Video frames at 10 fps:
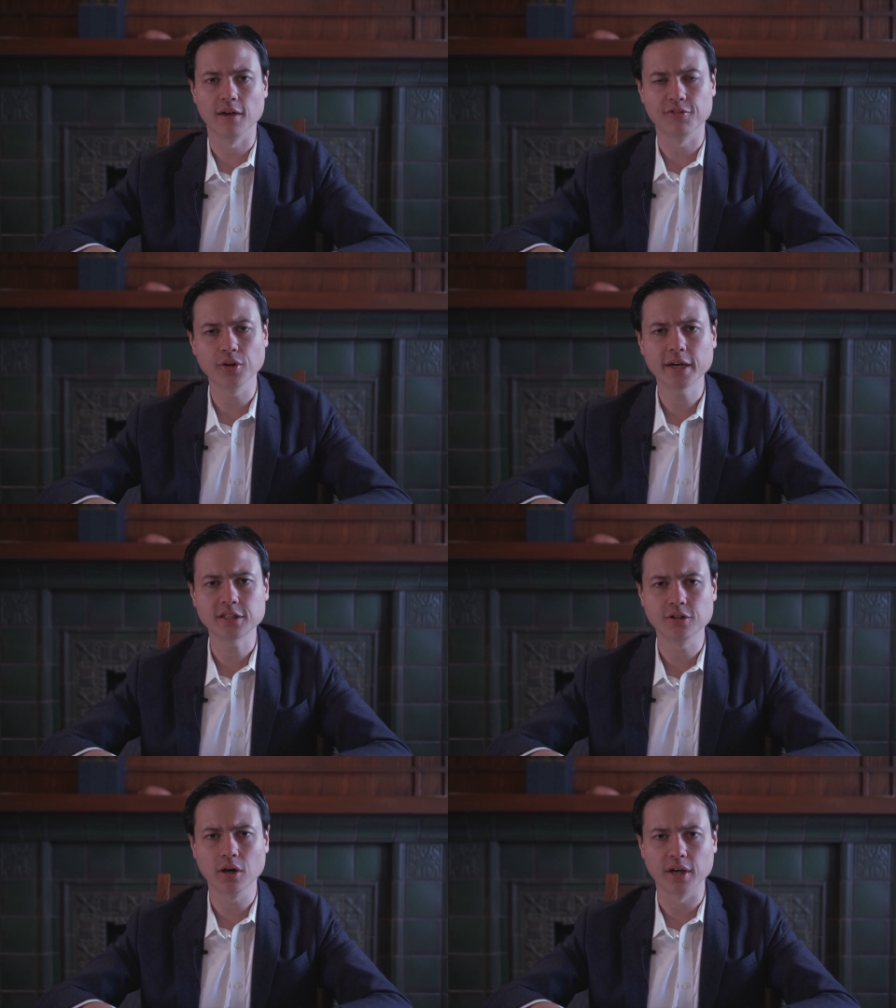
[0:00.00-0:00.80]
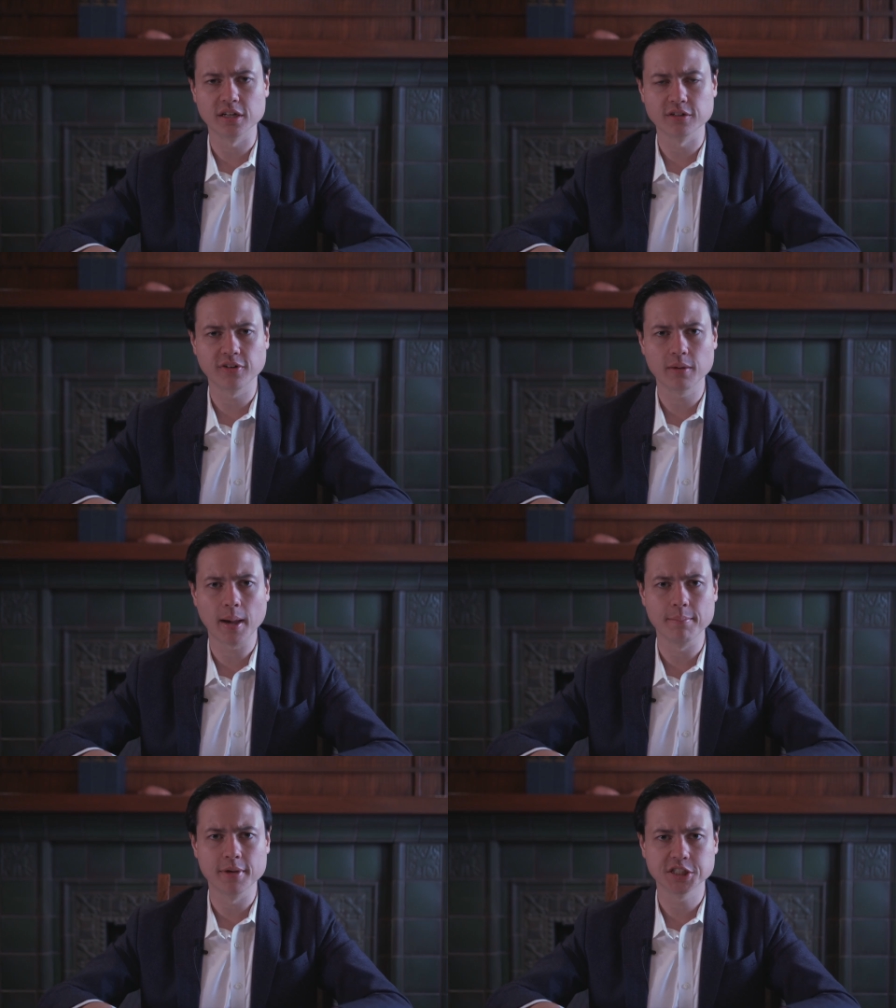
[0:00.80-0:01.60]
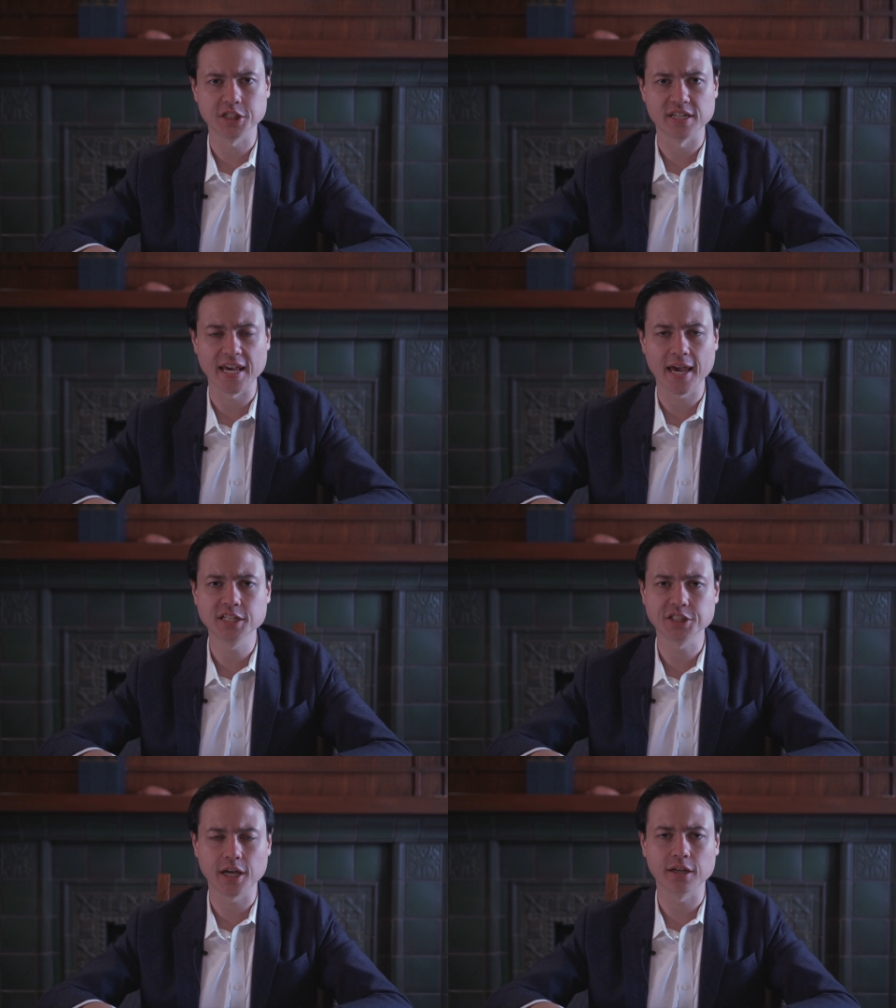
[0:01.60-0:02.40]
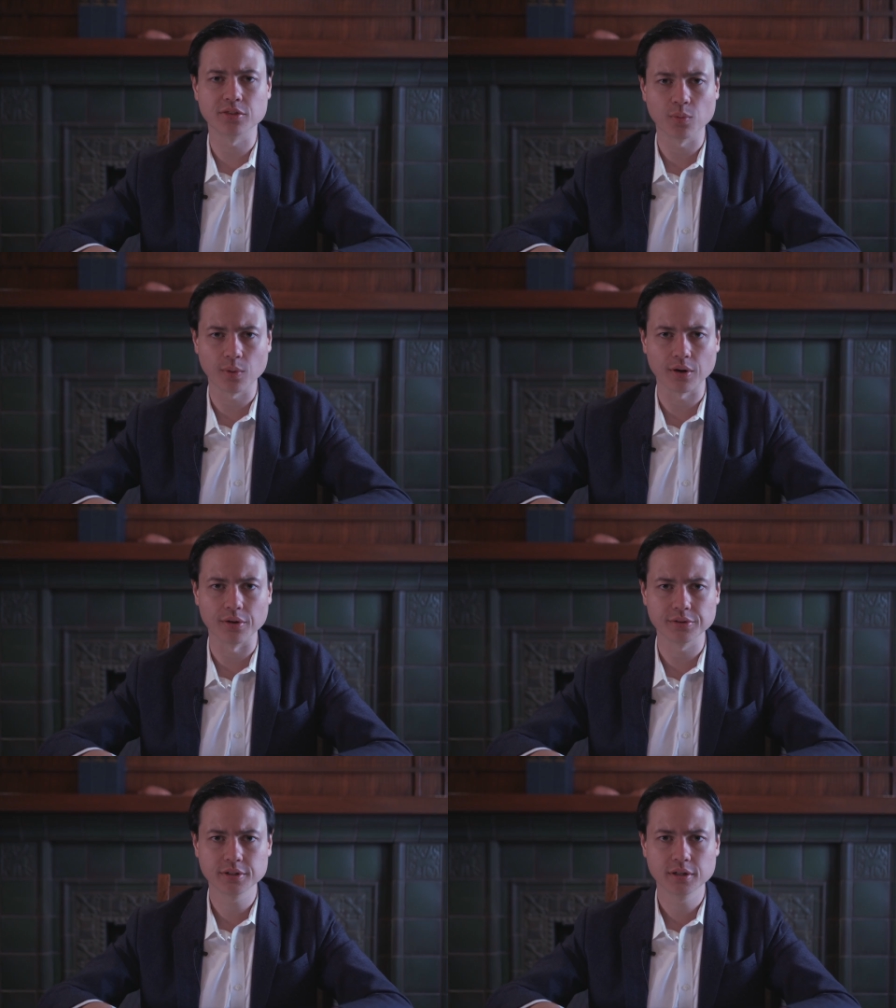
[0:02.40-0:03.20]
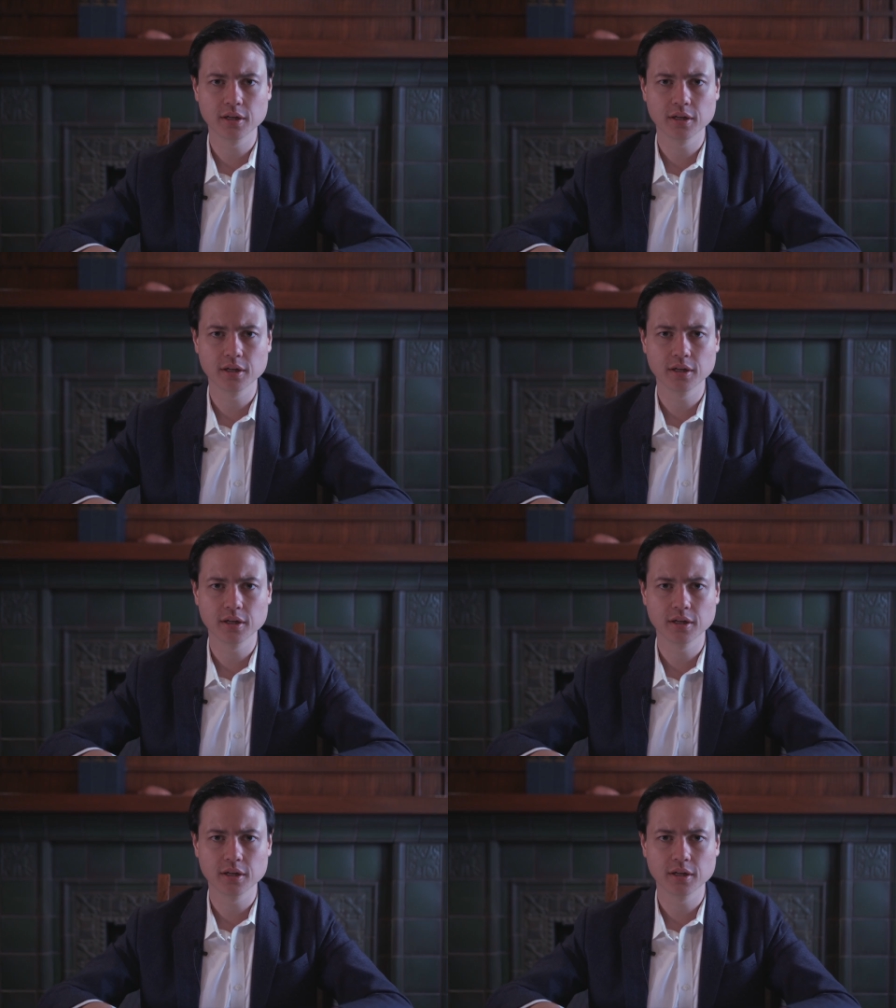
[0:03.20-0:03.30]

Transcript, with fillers: If you'd like to donate to fund my mission to educate the world,